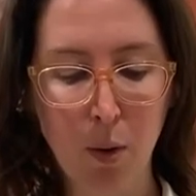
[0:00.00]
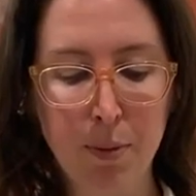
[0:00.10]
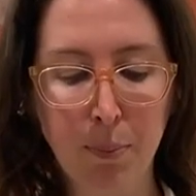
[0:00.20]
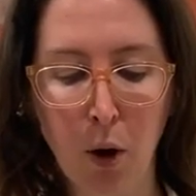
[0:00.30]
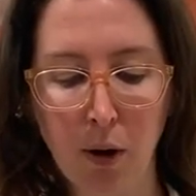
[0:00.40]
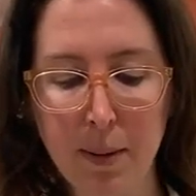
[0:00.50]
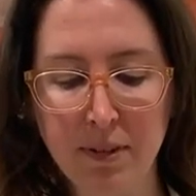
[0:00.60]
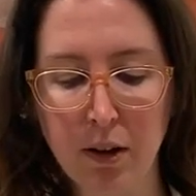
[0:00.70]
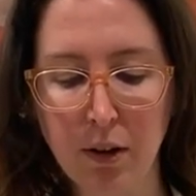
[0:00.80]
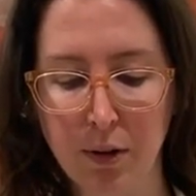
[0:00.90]
With
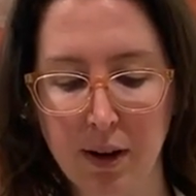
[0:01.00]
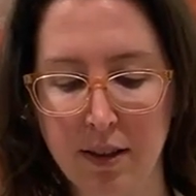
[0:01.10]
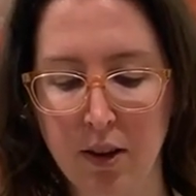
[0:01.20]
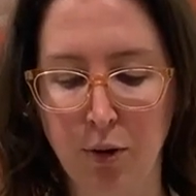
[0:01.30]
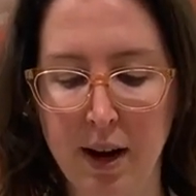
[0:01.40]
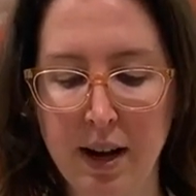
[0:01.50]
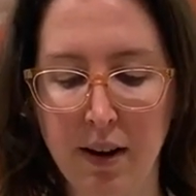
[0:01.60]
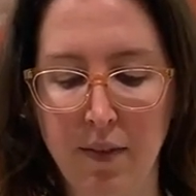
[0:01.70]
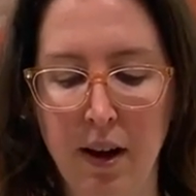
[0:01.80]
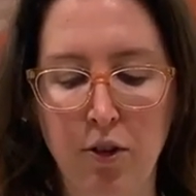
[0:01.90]
programs including the
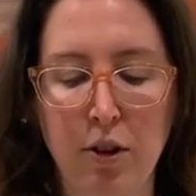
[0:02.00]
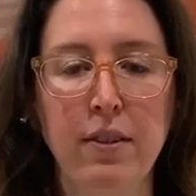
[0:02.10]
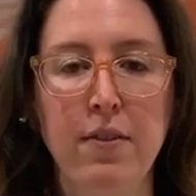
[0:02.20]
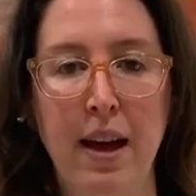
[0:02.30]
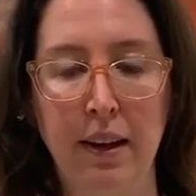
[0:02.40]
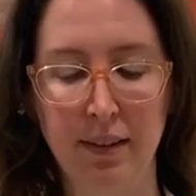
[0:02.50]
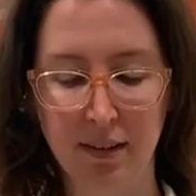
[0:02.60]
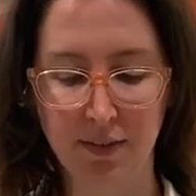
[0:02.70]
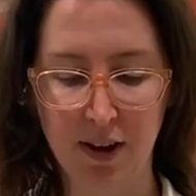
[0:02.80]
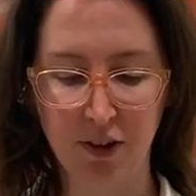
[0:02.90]
training of hundreds of
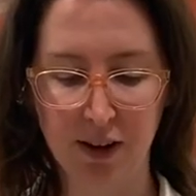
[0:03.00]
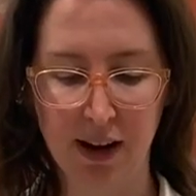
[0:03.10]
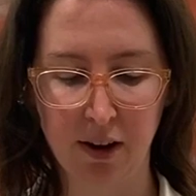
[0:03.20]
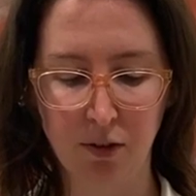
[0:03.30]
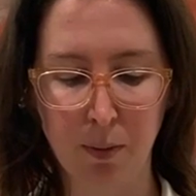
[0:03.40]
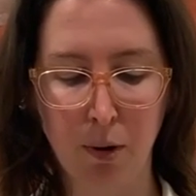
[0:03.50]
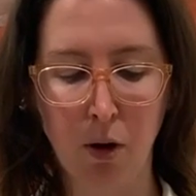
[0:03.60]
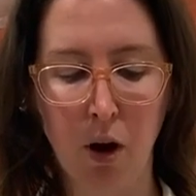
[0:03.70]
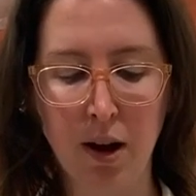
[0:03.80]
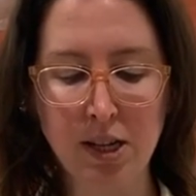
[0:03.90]
thousands of educators from
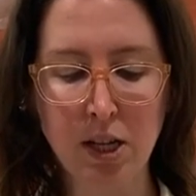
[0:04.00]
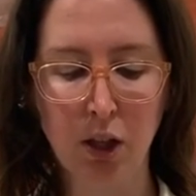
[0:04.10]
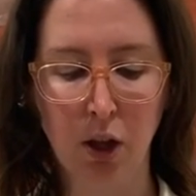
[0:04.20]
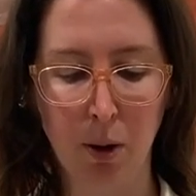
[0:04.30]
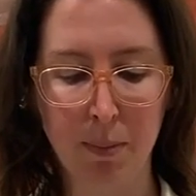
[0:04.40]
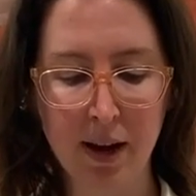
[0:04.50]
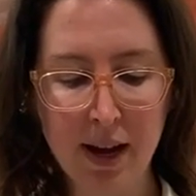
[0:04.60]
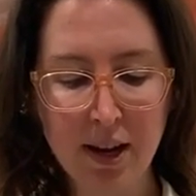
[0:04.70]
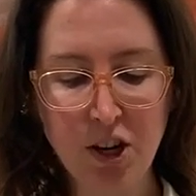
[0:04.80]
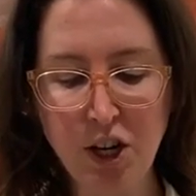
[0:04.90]
across the globe
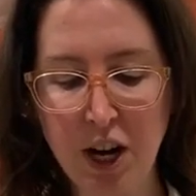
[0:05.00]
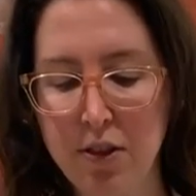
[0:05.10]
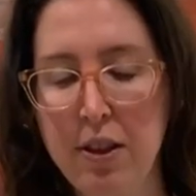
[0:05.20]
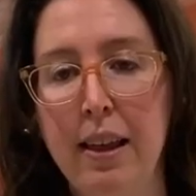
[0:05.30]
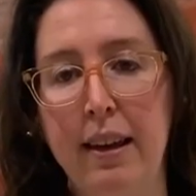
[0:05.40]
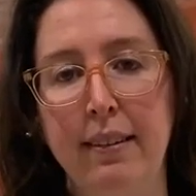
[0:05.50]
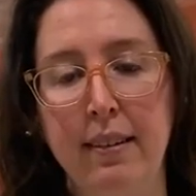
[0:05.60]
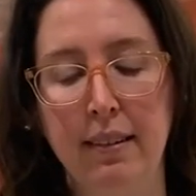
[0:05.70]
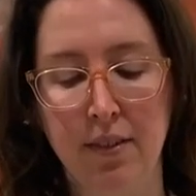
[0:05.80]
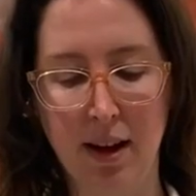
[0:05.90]
to share the
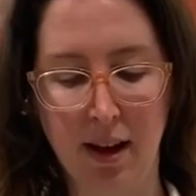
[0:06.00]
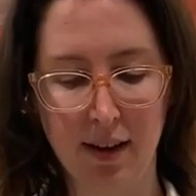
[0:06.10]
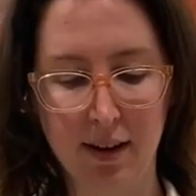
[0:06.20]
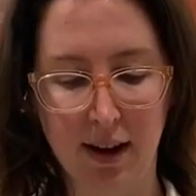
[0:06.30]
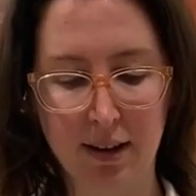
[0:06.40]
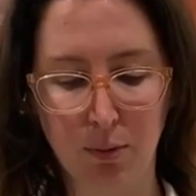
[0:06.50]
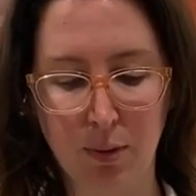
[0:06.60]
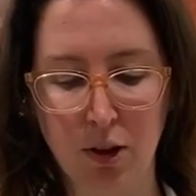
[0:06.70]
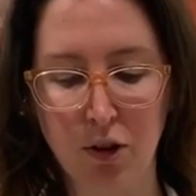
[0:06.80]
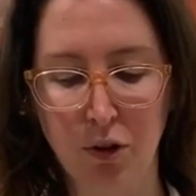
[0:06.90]
lessons of the Holocaust
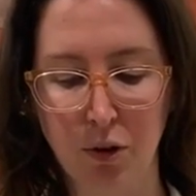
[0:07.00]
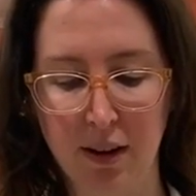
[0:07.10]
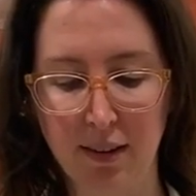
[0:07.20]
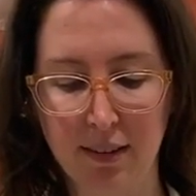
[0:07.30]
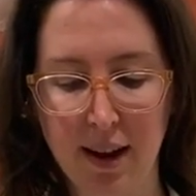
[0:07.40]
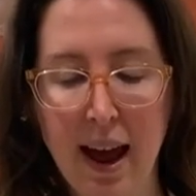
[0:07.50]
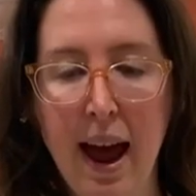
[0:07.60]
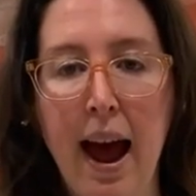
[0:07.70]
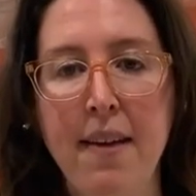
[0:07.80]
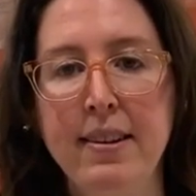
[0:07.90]
with their students,
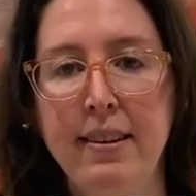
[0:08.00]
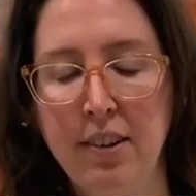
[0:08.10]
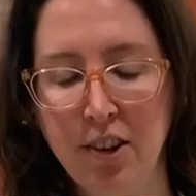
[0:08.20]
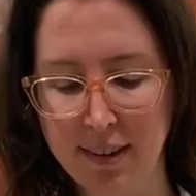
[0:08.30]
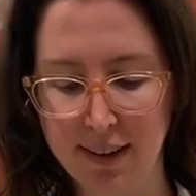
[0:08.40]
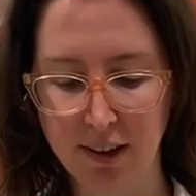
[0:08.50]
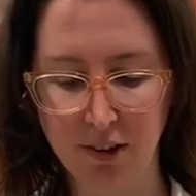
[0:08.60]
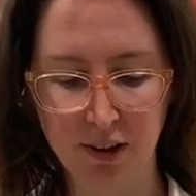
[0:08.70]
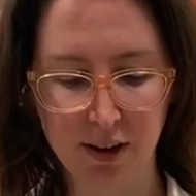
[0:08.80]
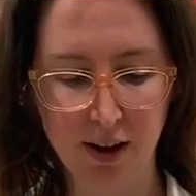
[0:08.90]
and the
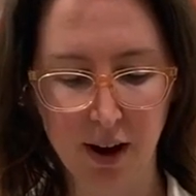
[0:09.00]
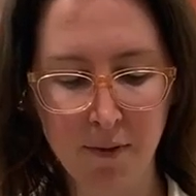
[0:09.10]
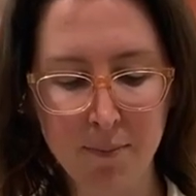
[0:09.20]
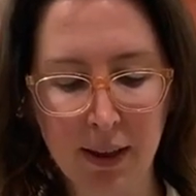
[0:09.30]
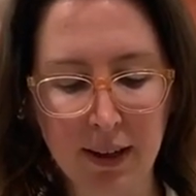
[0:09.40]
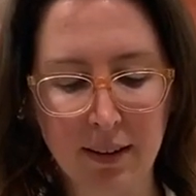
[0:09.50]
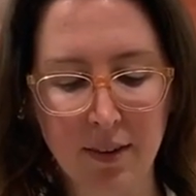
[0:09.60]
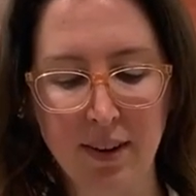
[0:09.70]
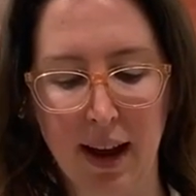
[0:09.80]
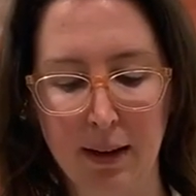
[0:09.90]
digitization of millions
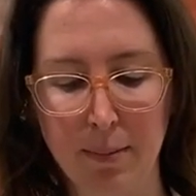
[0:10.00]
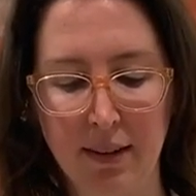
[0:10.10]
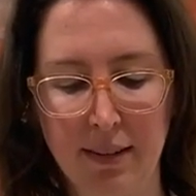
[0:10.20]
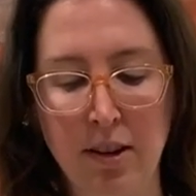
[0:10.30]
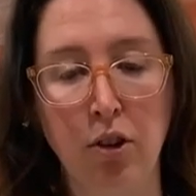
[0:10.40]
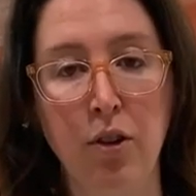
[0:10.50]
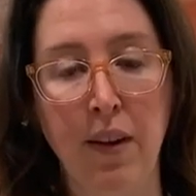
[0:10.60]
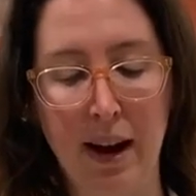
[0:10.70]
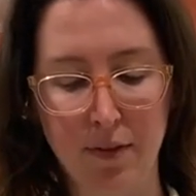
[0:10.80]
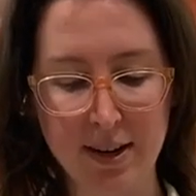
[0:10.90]
of documents and
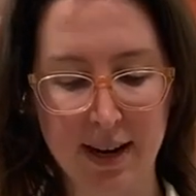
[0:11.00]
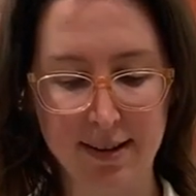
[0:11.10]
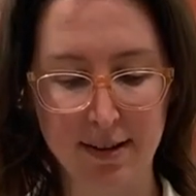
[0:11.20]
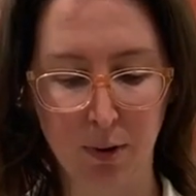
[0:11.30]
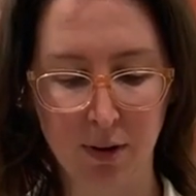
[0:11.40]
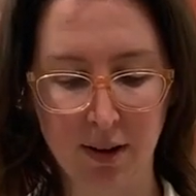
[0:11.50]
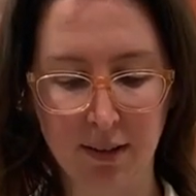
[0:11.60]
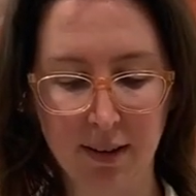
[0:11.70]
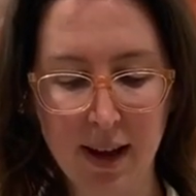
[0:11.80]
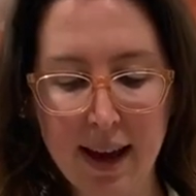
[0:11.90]
survivor
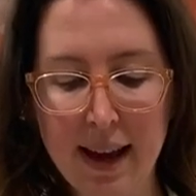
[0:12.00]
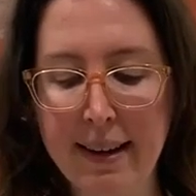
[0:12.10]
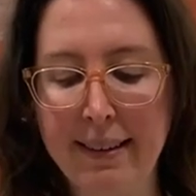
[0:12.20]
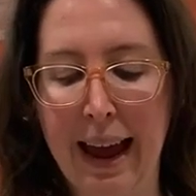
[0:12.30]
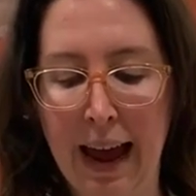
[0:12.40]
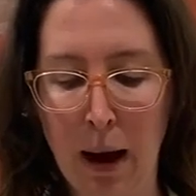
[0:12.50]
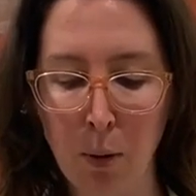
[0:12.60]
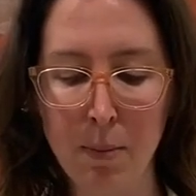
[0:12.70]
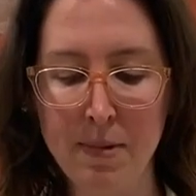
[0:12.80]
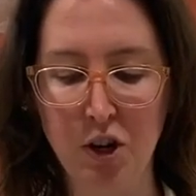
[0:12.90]
testimonies, it is
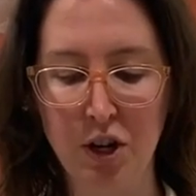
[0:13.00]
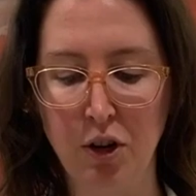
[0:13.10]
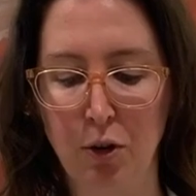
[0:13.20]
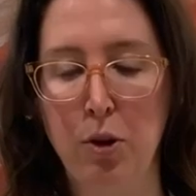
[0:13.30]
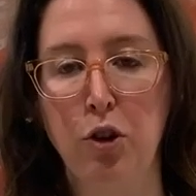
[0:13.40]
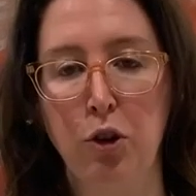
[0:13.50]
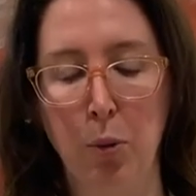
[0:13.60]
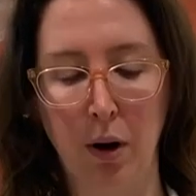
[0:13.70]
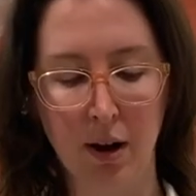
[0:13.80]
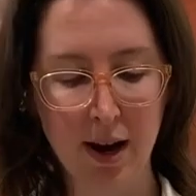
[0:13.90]
our mission to
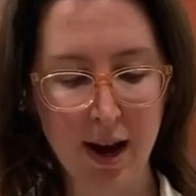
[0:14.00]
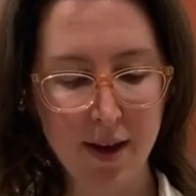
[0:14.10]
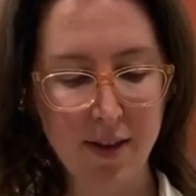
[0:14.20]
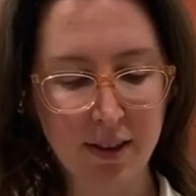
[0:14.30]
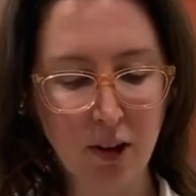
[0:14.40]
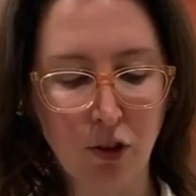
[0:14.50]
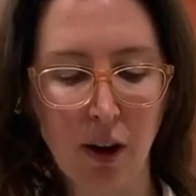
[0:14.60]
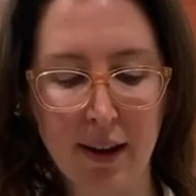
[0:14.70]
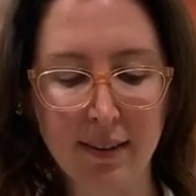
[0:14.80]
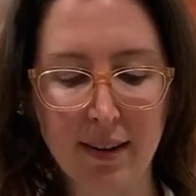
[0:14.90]
ensure that the
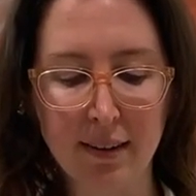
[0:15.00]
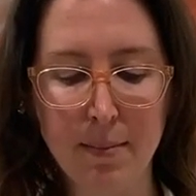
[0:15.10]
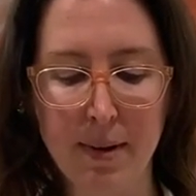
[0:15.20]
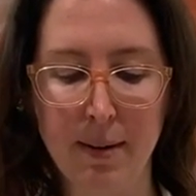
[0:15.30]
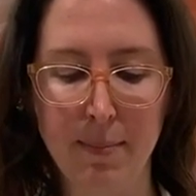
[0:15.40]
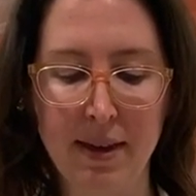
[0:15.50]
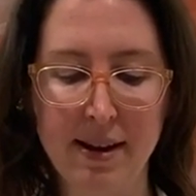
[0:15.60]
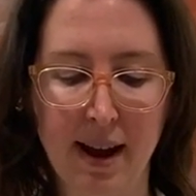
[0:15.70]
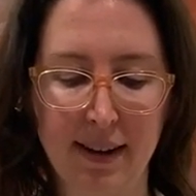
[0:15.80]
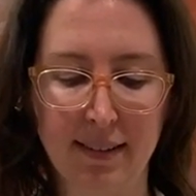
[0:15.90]
atrocities committed by the
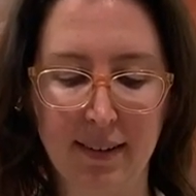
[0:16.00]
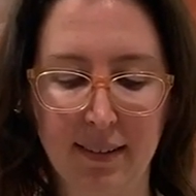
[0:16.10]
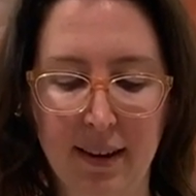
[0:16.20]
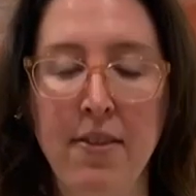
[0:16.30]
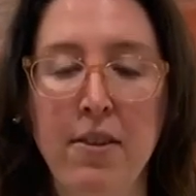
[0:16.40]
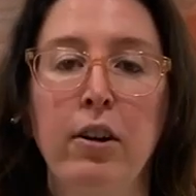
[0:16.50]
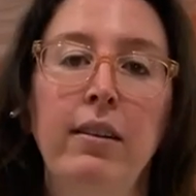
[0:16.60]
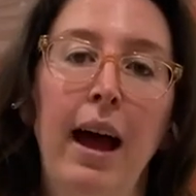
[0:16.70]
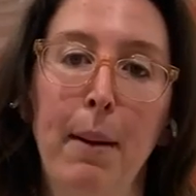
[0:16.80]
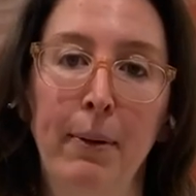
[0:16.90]
Nazis and their
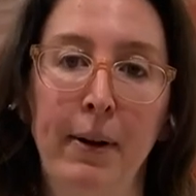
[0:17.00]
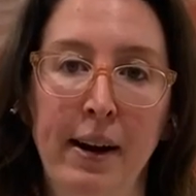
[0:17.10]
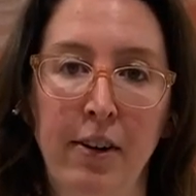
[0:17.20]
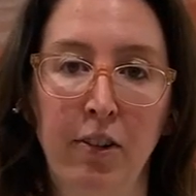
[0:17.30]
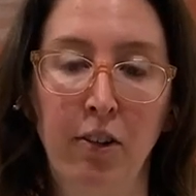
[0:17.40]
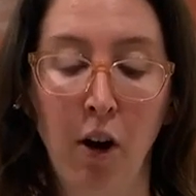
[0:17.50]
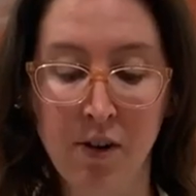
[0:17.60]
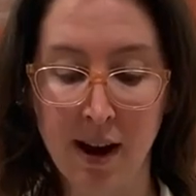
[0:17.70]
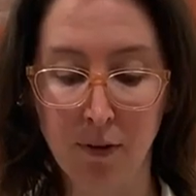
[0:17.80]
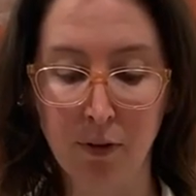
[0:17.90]
collaborators are
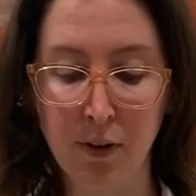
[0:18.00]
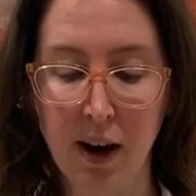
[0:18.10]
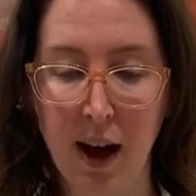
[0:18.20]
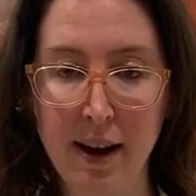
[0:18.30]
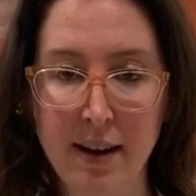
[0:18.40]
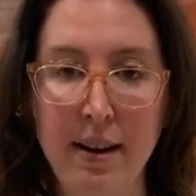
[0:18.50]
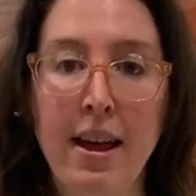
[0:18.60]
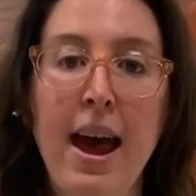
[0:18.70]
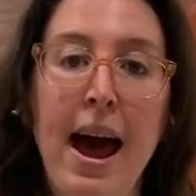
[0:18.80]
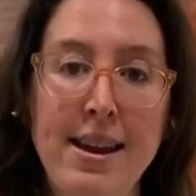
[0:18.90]
never forgotten
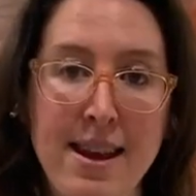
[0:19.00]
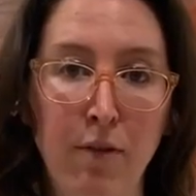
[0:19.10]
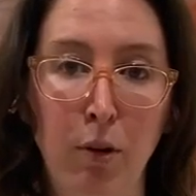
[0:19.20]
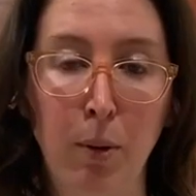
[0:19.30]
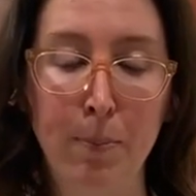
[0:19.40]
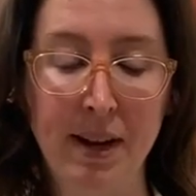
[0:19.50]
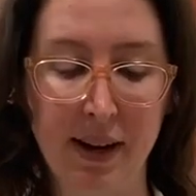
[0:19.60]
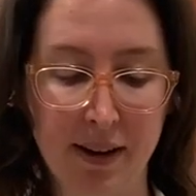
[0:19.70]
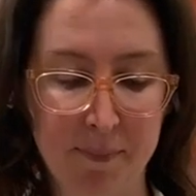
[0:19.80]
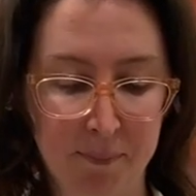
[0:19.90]
and never
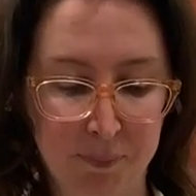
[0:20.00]
repeated.